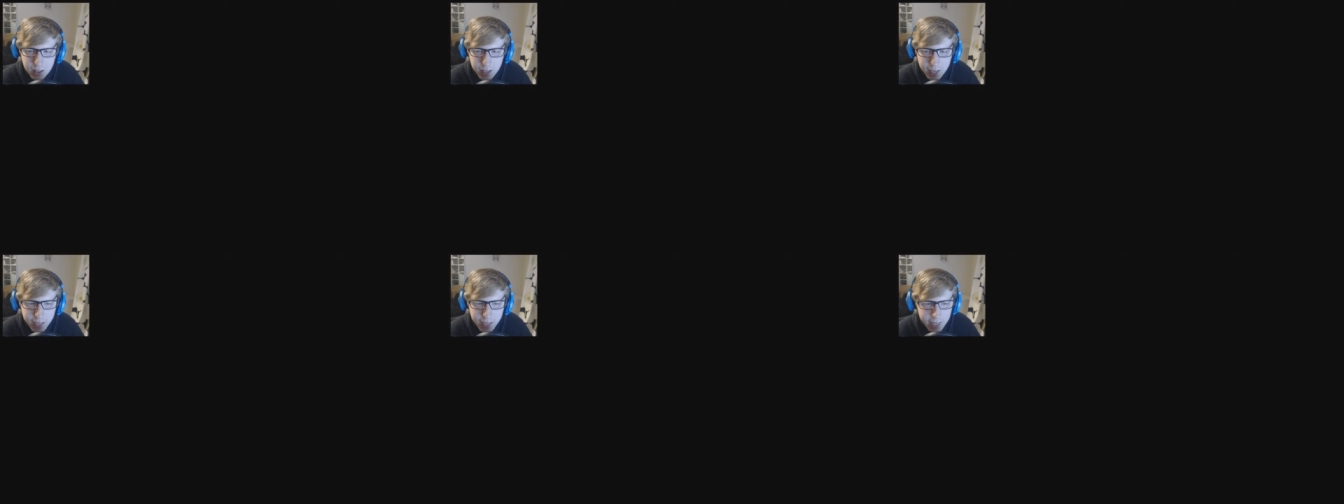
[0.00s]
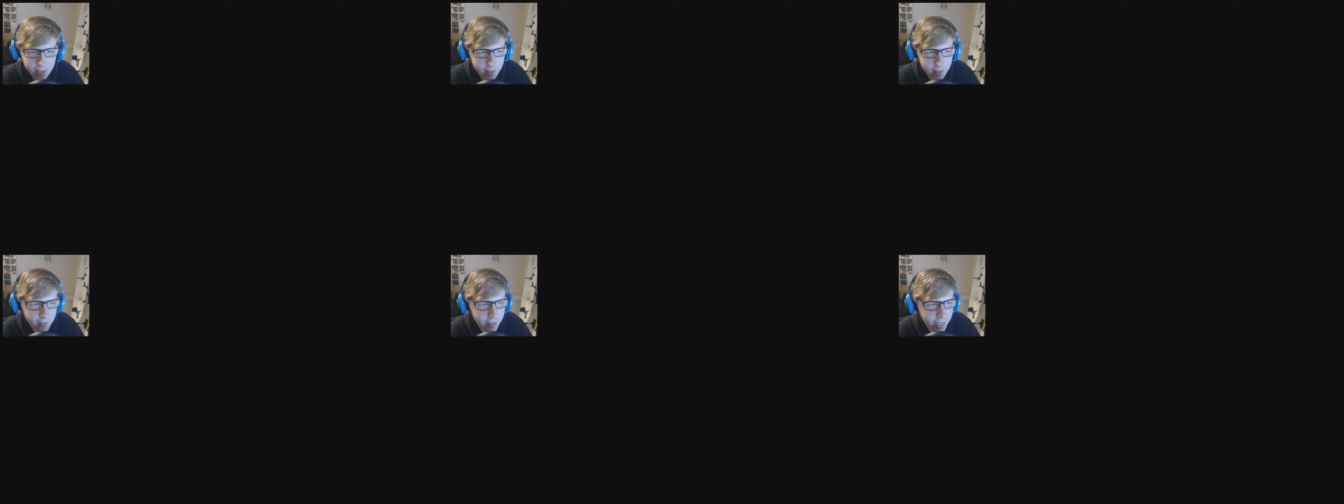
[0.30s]

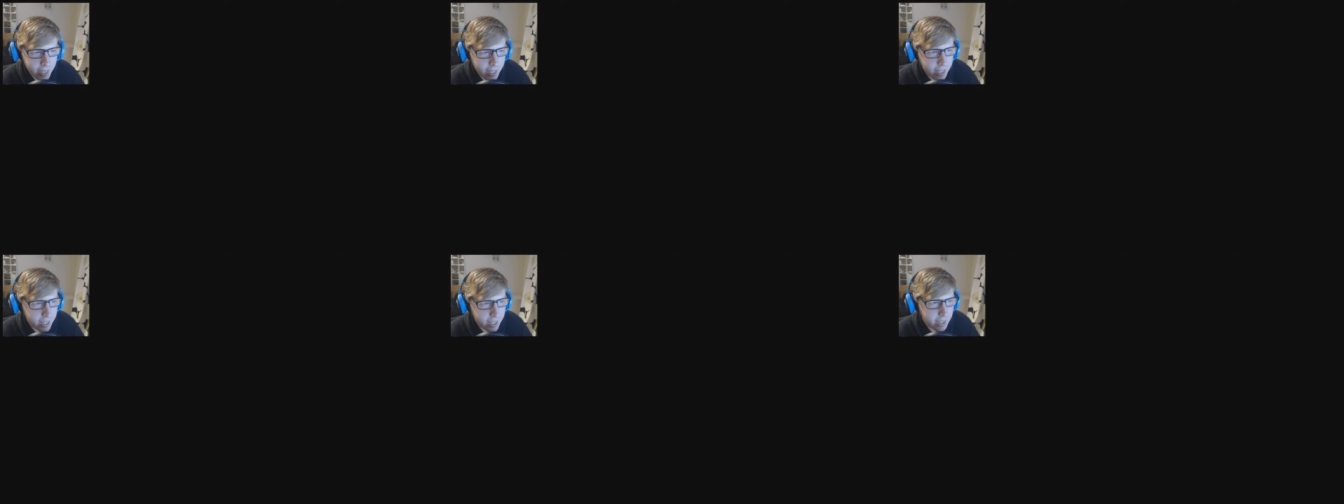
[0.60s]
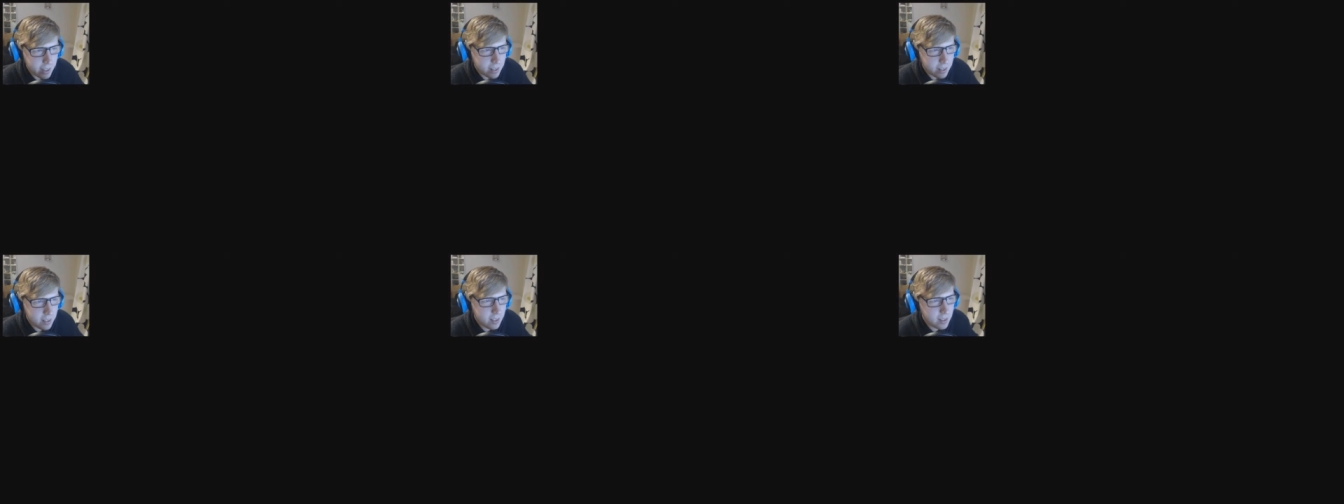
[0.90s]
And I
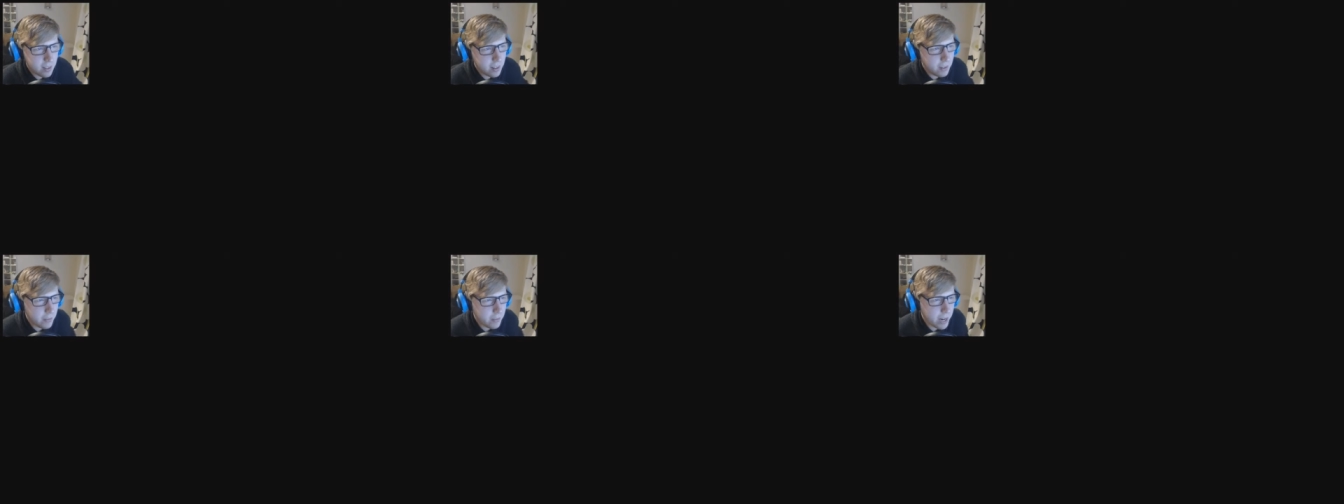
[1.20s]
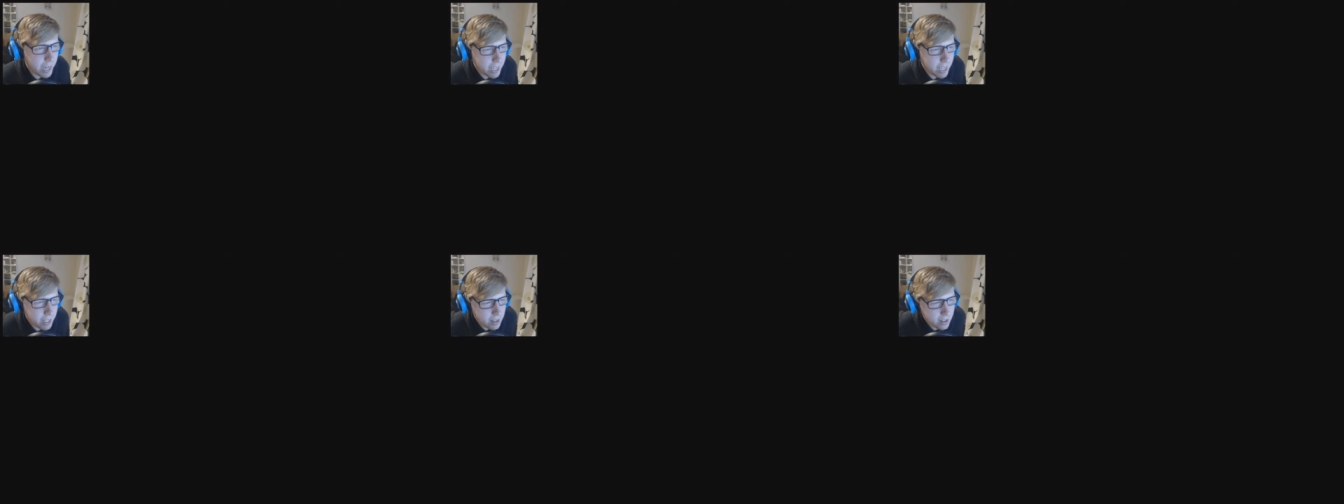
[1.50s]
got
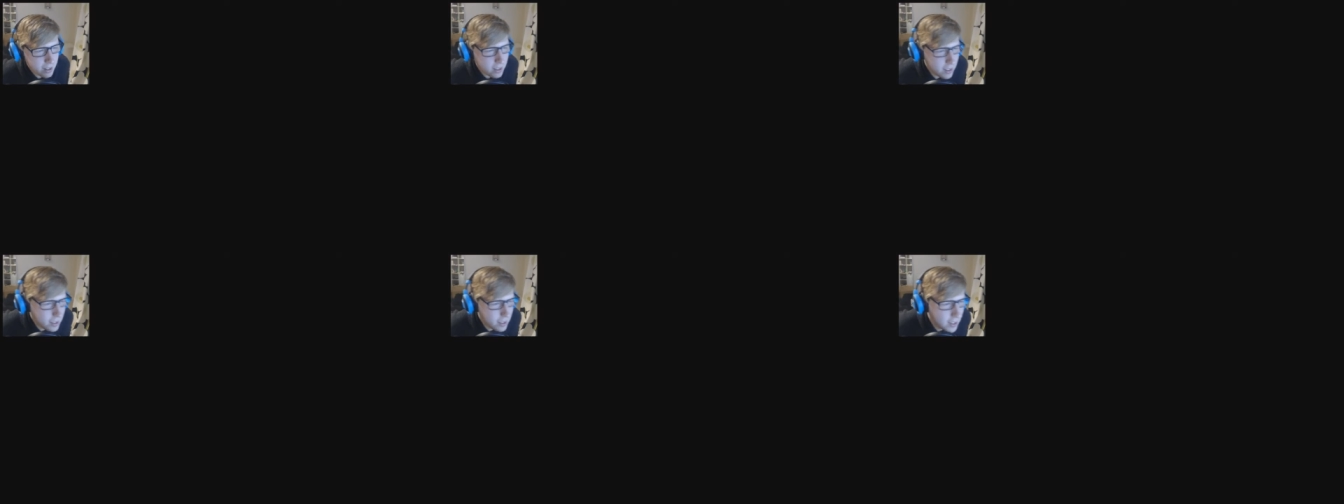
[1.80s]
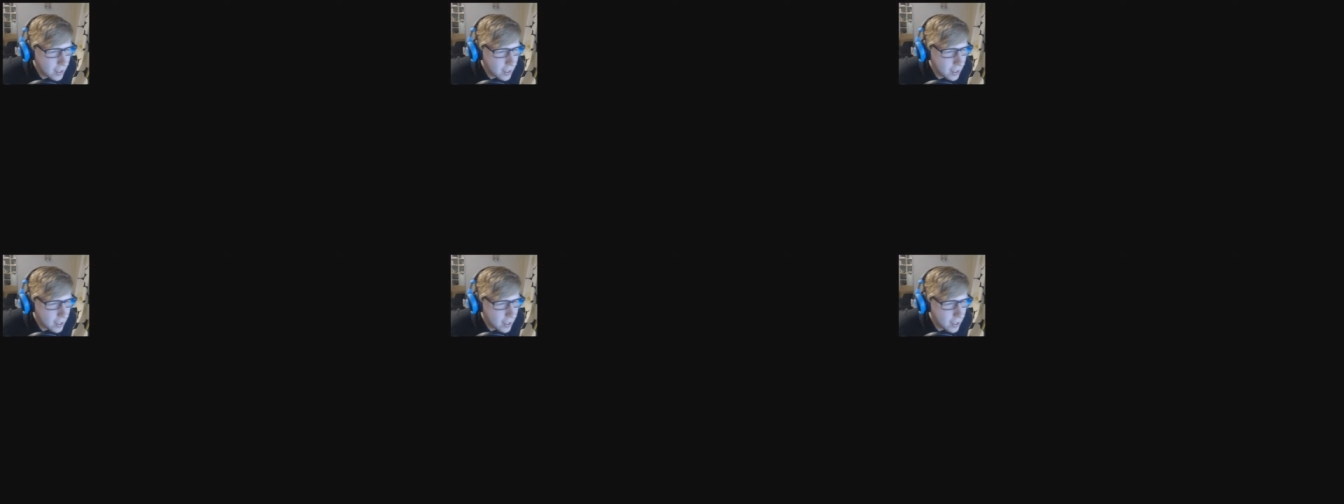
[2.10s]
wrecked.